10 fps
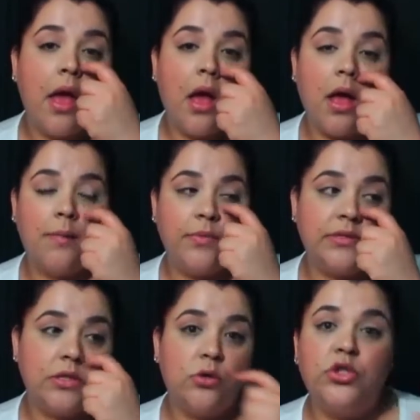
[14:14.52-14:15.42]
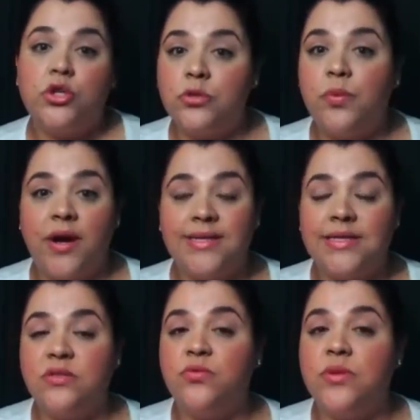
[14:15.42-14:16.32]
the sojos
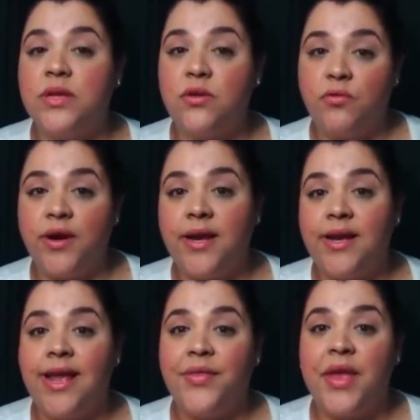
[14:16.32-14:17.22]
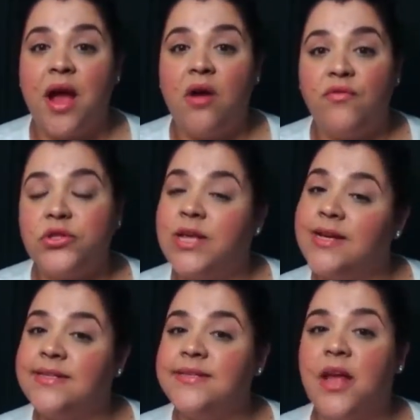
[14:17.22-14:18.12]
pricing is really great, and they offer
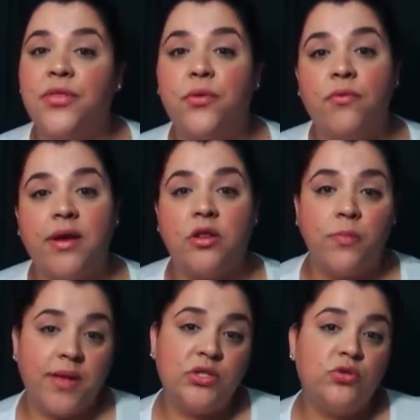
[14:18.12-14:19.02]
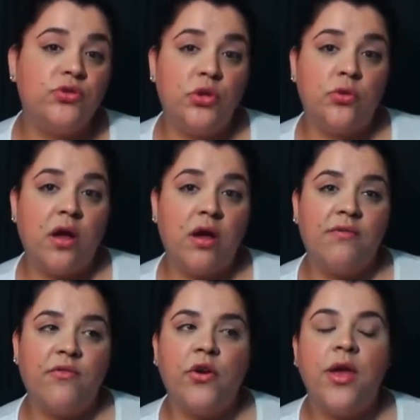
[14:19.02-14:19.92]
sizes that the regular pet stores don't
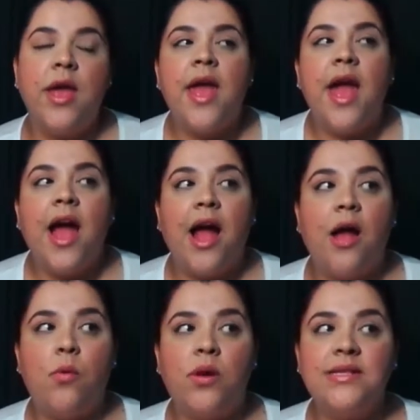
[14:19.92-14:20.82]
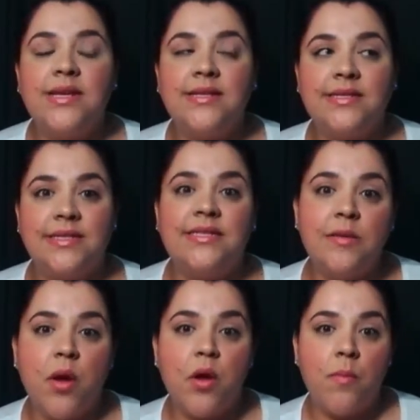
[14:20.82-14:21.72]
offer. I want to say it's a
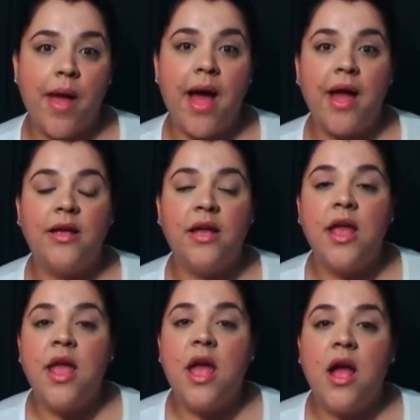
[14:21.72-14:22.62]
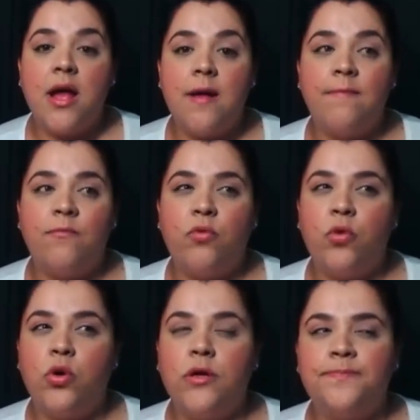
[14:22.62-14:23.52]
60-pound bag
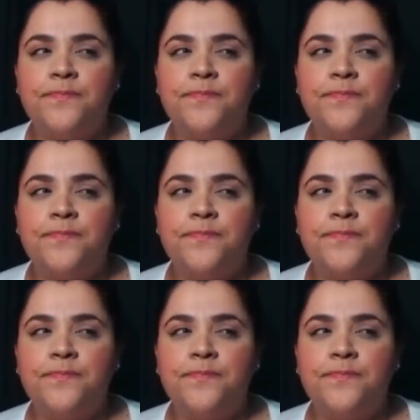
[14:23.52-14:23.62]
for,